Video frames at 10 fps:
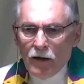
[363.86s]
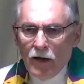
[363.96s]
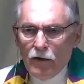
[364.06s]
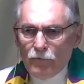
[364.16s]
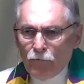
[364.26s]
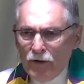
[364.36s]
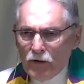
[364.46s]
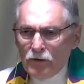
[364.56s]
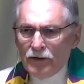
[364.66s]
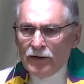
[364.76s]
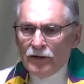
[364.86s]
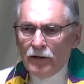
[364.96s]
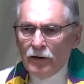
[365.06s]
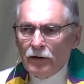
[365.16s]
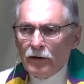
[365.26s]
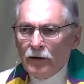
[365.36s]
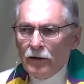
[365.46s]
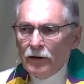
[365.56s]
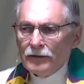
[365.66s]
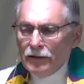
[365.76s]
How frequently
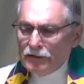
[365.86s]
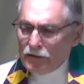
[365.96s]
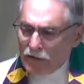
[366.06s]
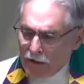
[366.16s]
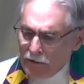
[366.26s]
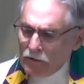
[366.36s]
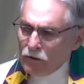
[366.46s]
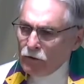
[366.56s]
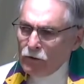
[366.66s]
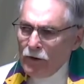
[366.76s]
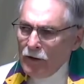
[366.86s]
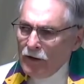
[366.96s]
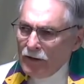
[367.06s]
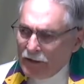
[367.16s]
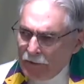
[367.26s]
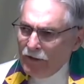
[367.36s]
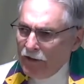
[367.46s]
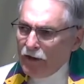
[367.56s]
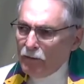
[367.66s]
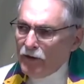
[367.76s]
they did not include giving
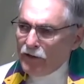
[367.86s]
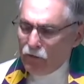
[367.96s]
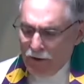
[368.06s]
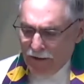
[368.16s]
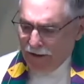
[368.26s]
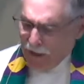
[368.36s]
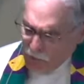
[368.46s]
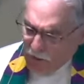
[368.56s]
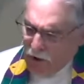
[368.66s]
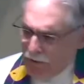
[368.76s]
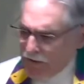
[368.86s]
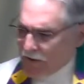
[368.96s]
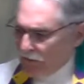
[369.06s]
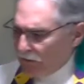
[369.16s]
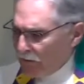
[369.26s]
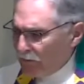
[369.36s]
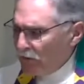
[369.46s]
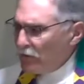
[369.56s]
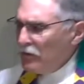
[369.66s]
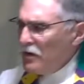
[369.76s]
any money away. And I would always say to them, you
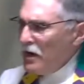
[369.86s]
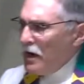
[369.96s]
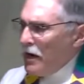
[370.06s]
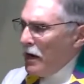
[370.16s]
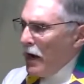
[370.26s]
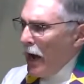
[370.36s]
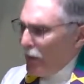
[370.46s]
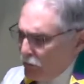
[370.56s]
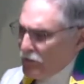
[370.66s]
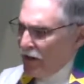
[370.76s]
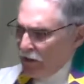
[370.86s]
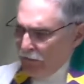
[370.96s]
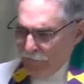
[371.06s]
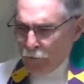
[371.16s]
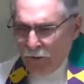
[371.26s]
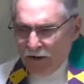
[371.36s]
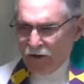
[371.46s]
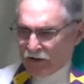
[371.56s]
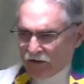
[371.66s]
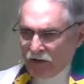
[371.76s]
know, I don't care if you
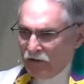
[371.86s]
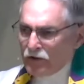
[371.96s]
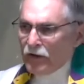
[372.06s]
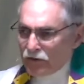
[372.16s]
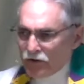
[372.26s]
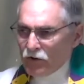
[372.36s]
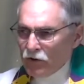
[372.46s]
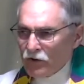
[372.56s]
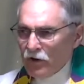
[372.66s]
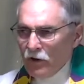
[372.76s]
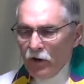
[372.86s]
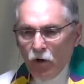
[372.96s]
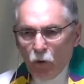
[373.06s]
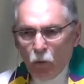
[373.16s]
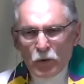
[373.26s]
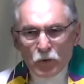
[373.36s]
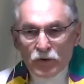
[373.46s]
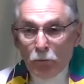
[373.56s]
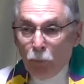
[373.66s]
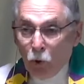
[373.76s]
pledge at St. John's Church, which was
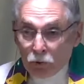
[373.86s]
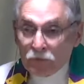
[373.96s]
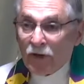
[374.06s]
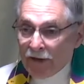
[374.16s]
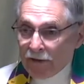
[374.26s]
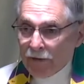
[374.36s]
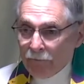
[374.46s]
a bold lie.